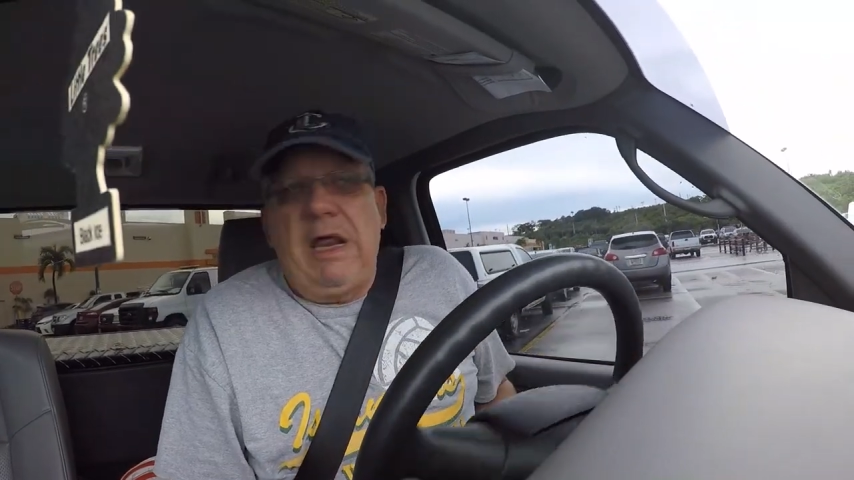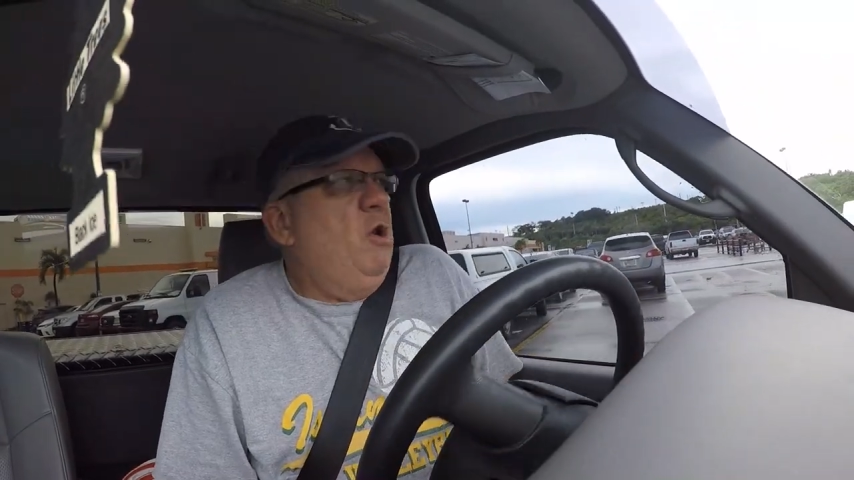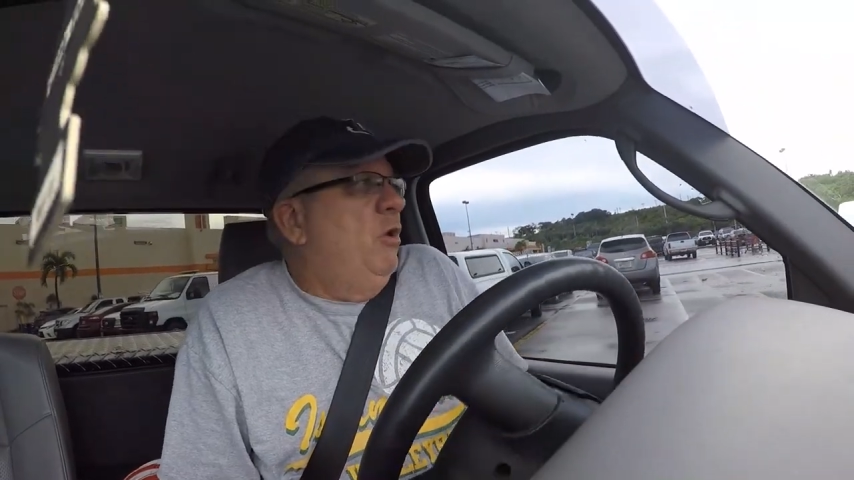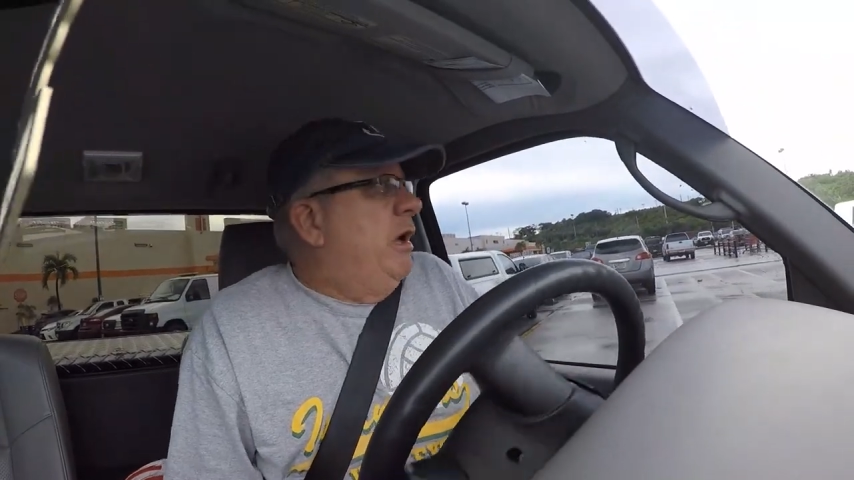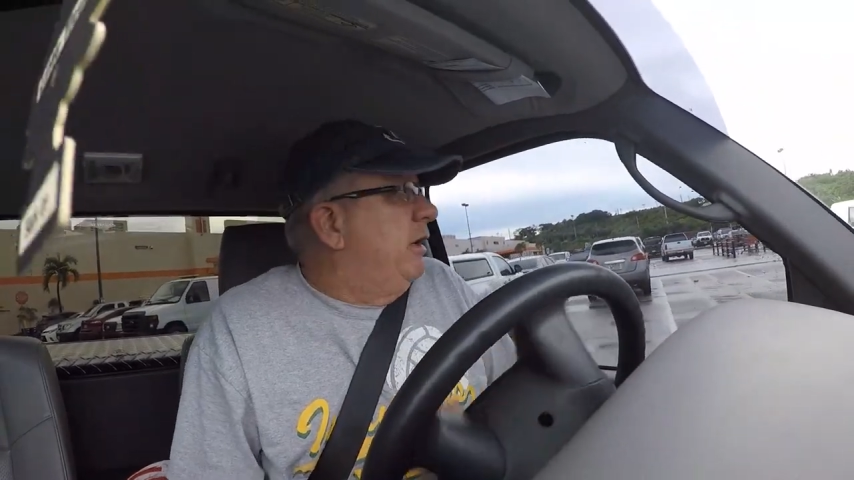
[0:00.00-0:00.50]

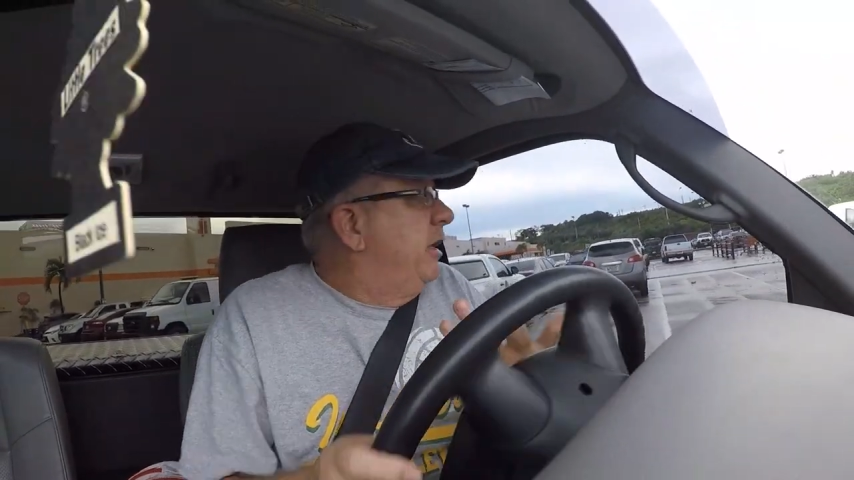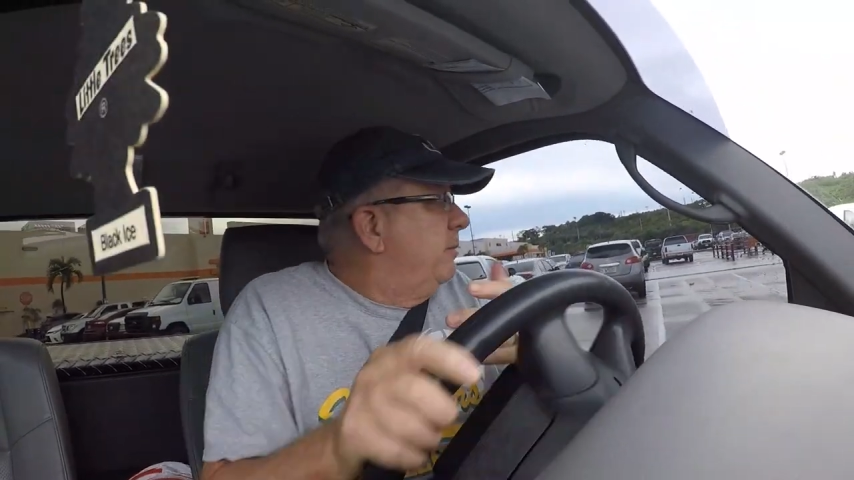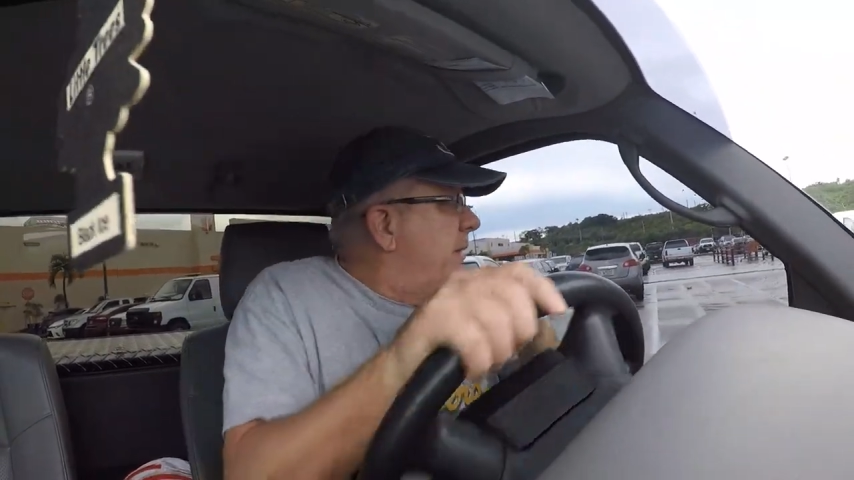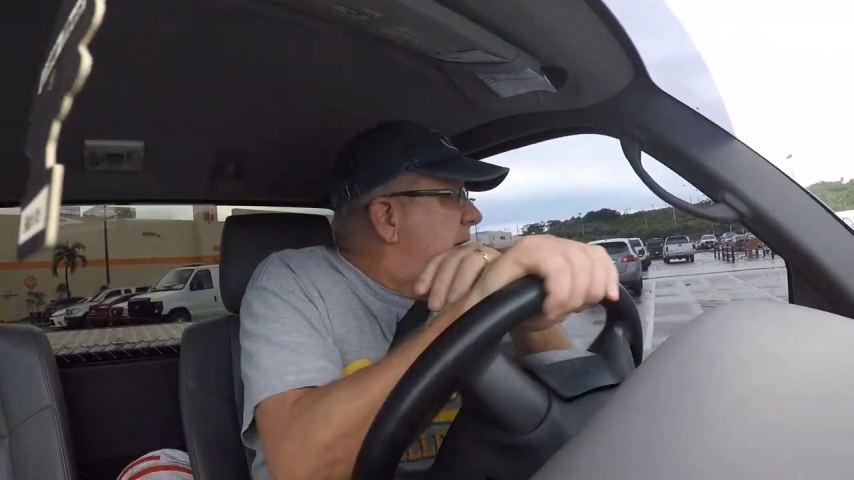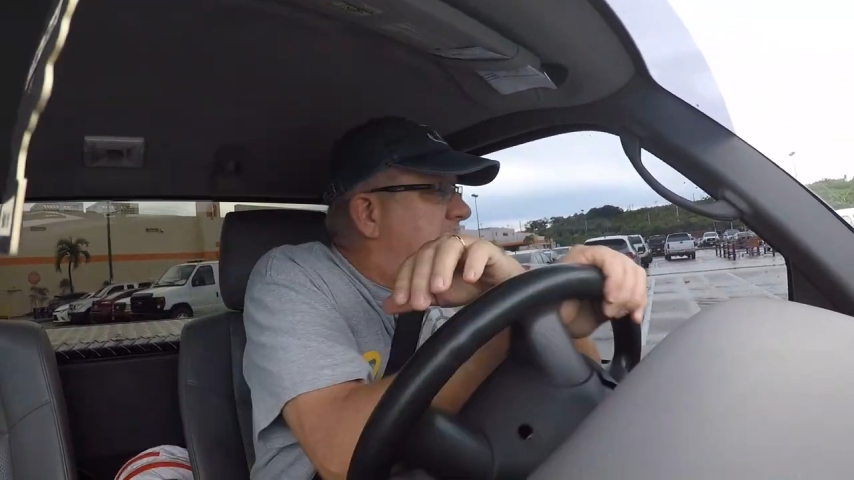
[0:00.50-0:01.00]
and I don't know how to
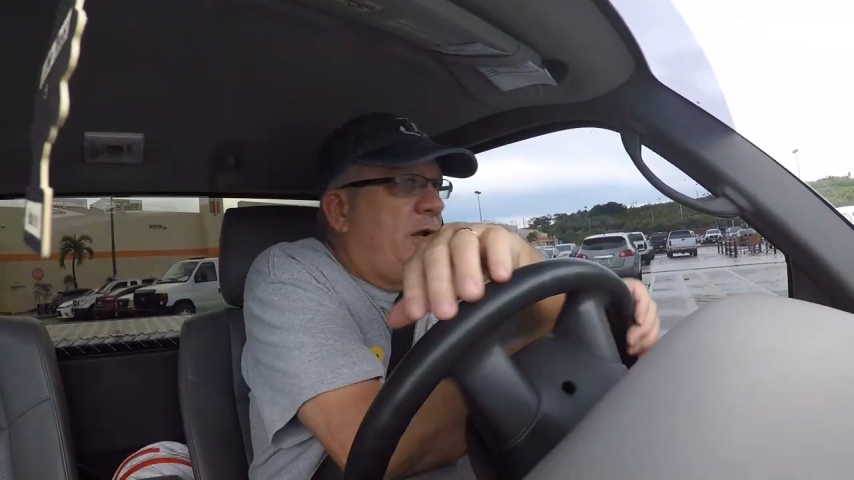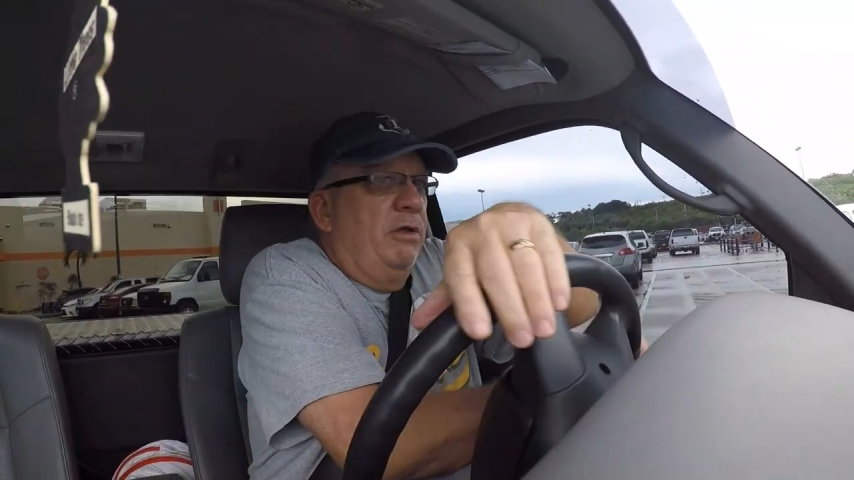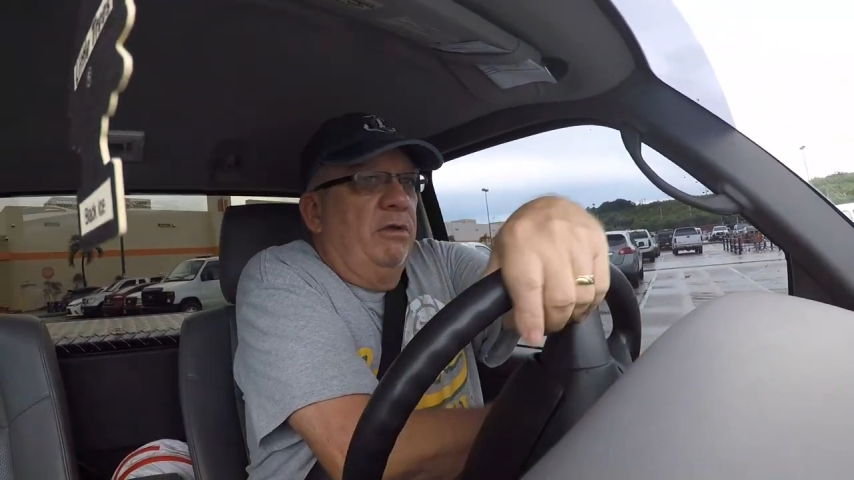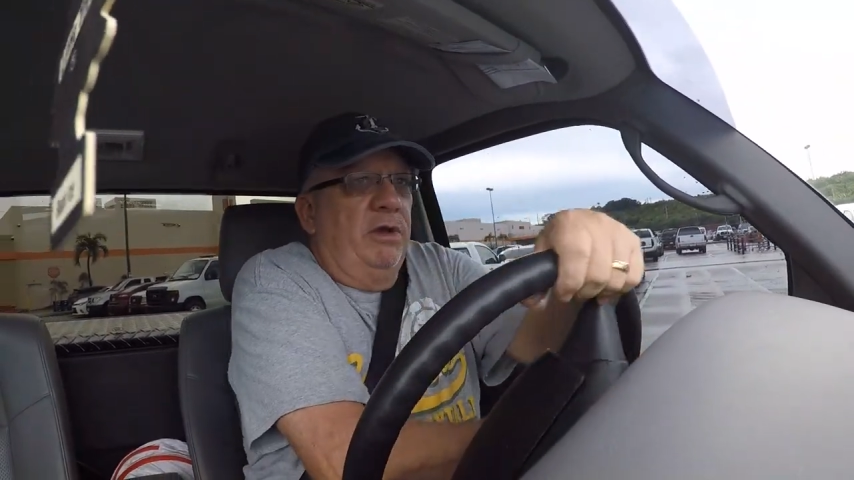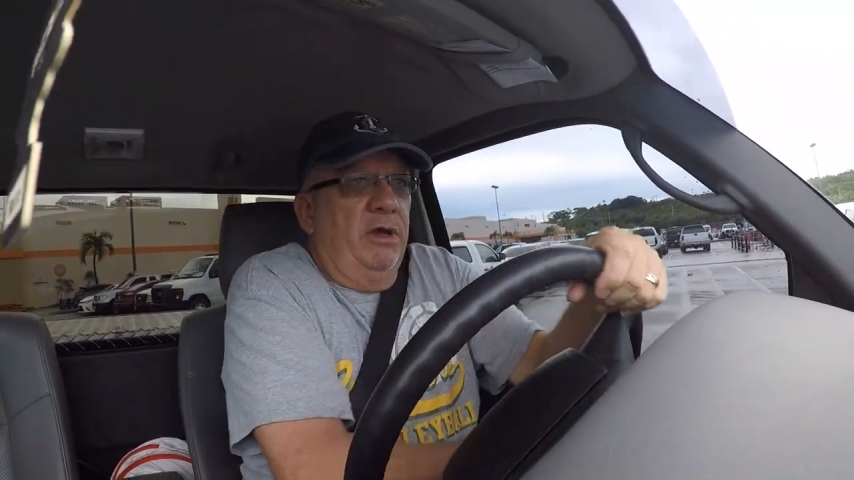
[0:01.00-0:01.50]
get them
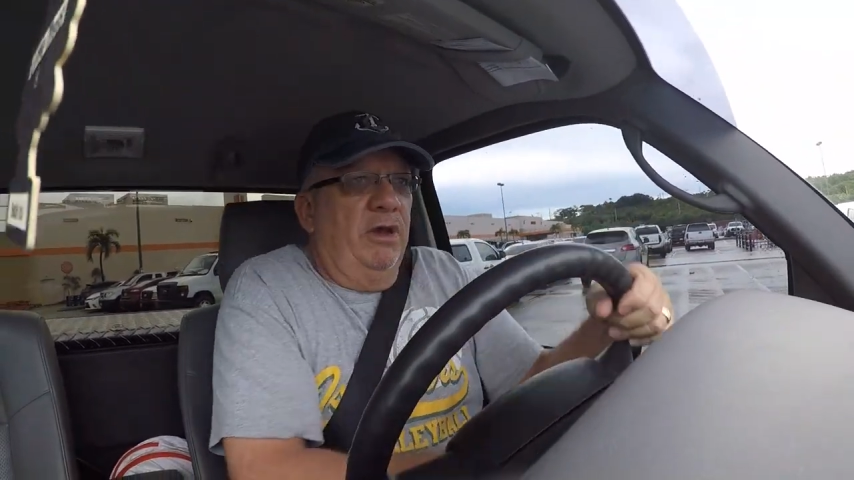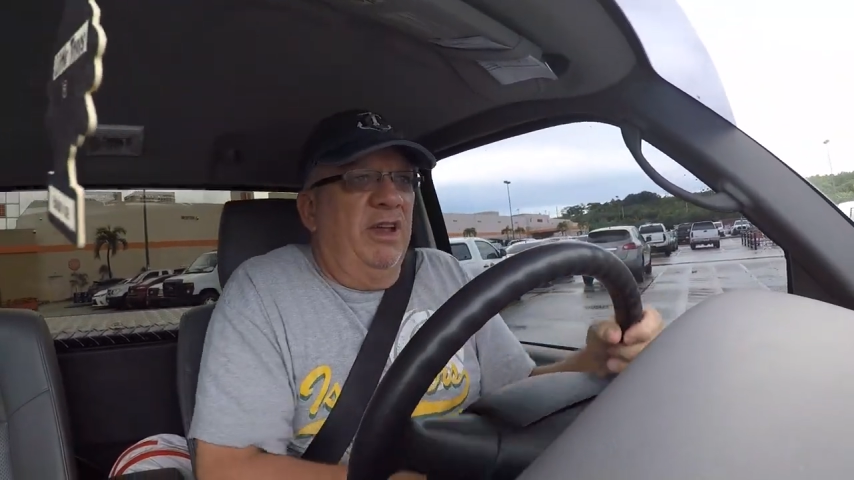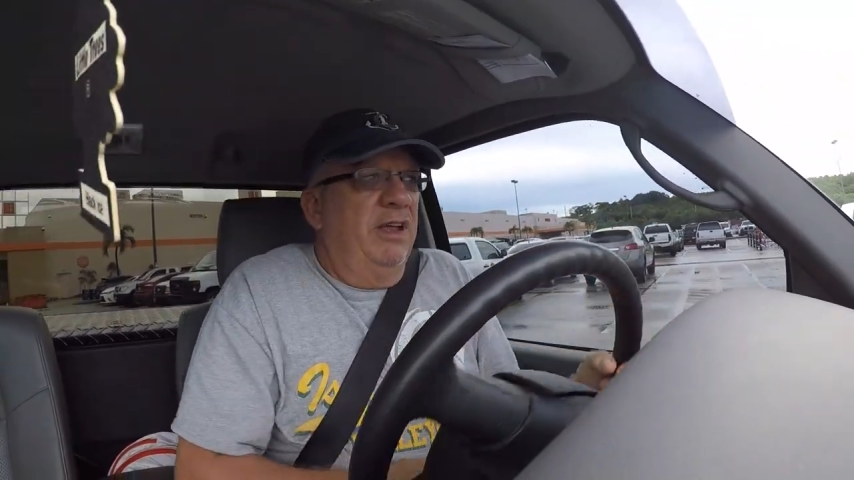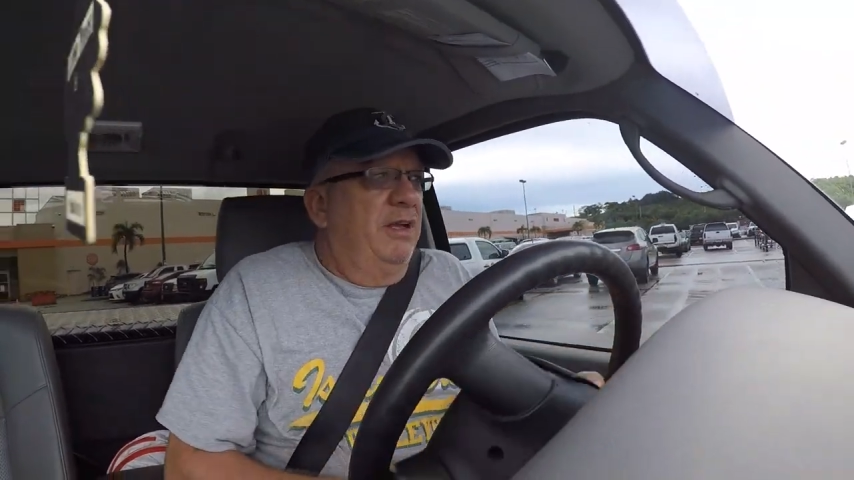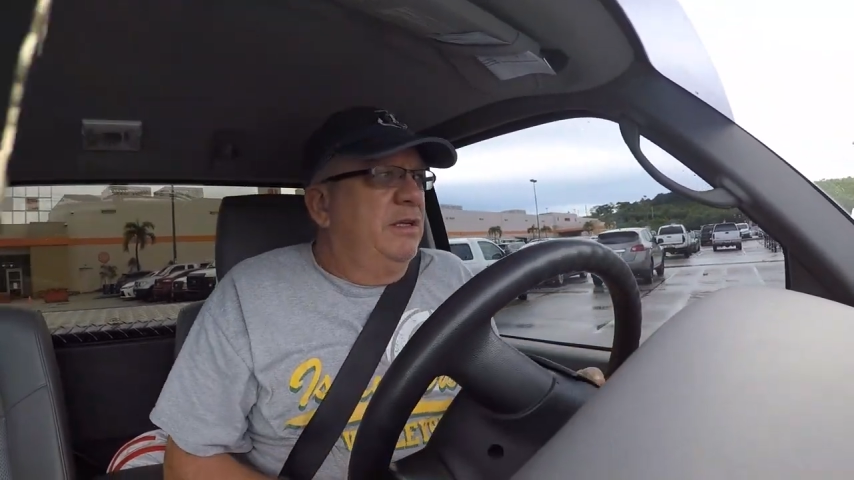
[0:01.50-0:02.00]
back other
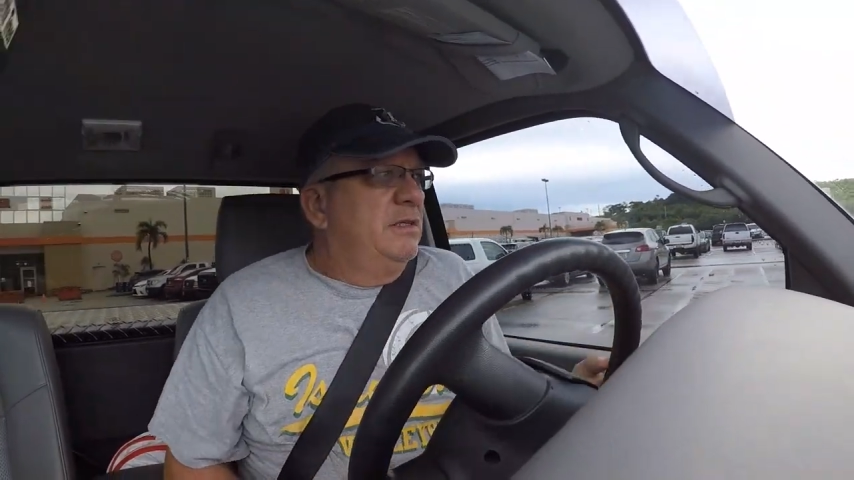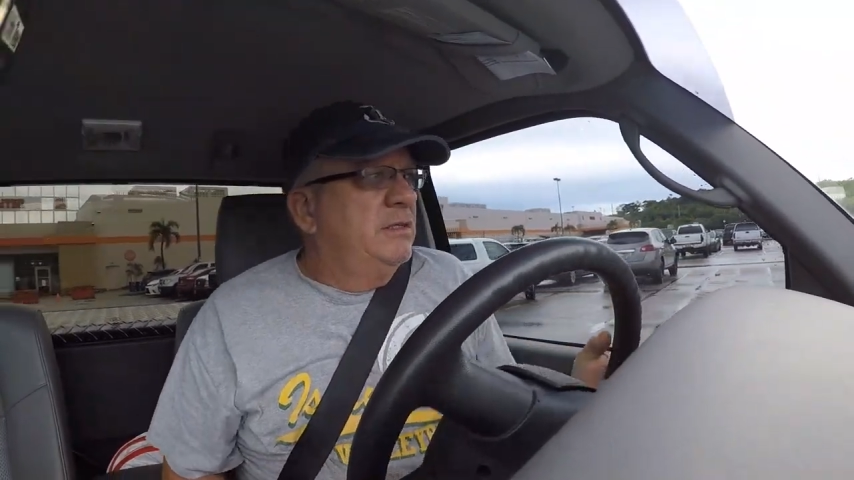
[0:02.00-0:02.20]
than uh,